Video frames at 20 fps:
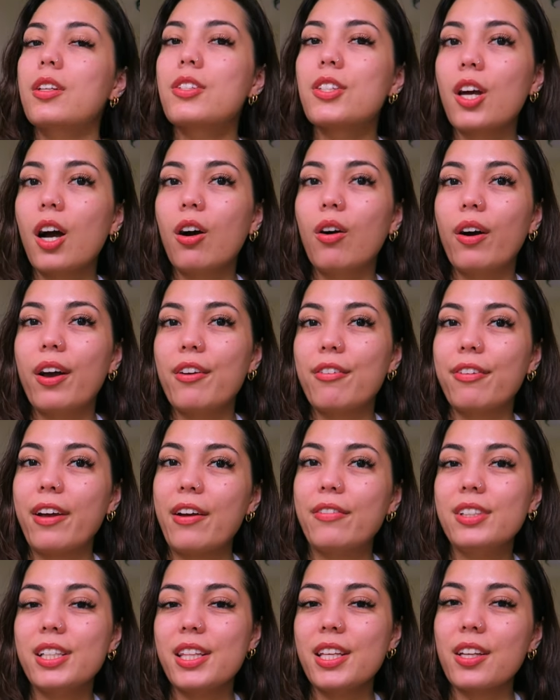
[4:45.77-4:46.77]
So if
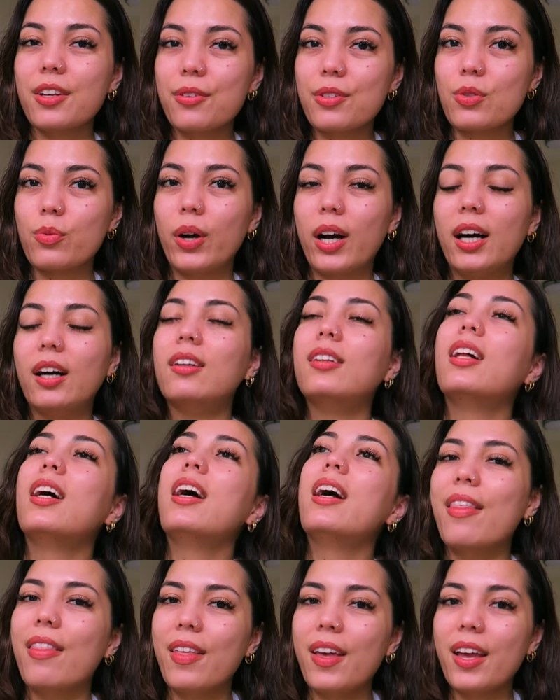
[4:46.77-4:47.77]
everything goes well,
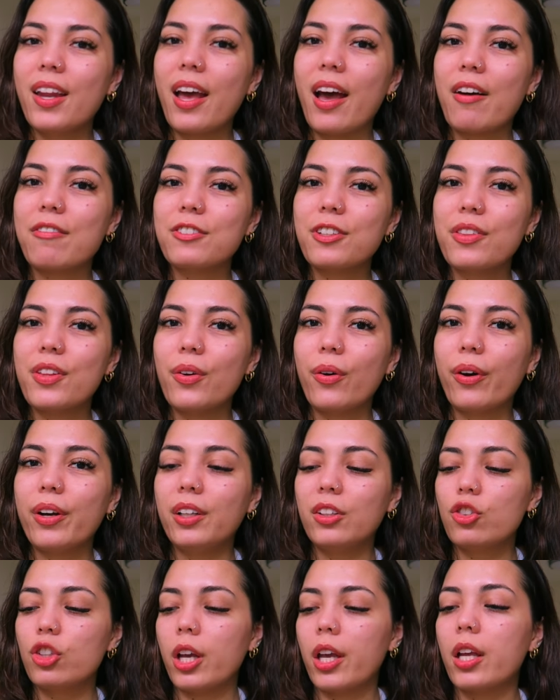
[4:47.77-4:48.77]
then after the
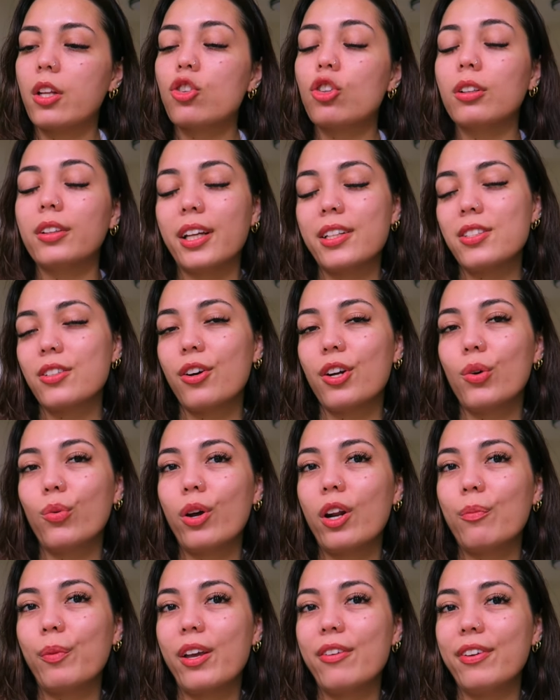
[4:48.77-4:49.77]
oil change, let's go to
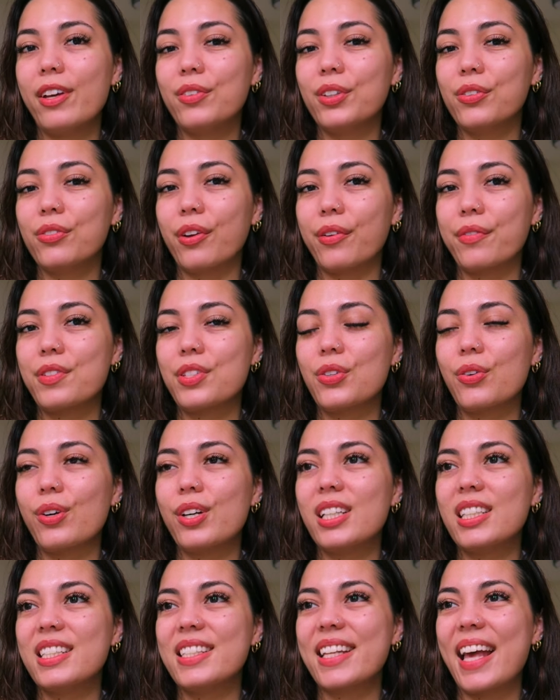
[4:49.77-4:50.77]
one of my favorite thrift
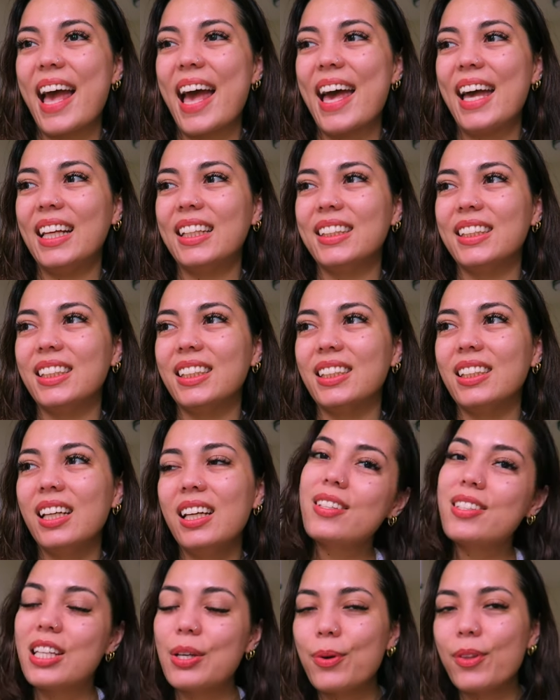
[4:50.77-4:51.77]
stores and
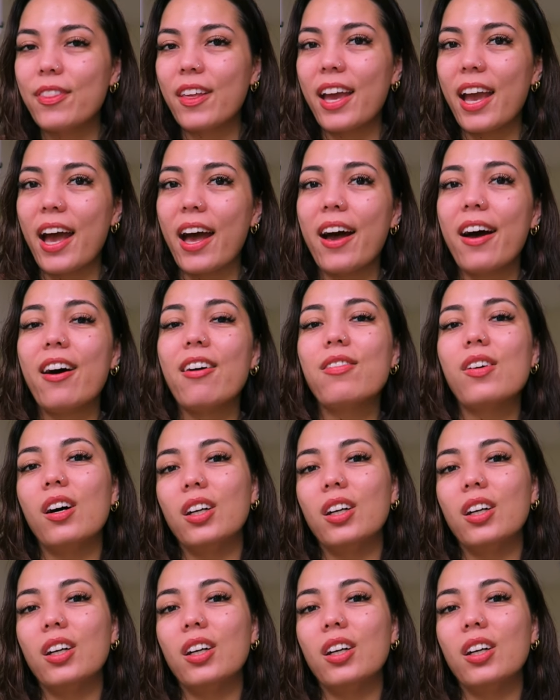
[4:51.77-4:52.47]
see what they have.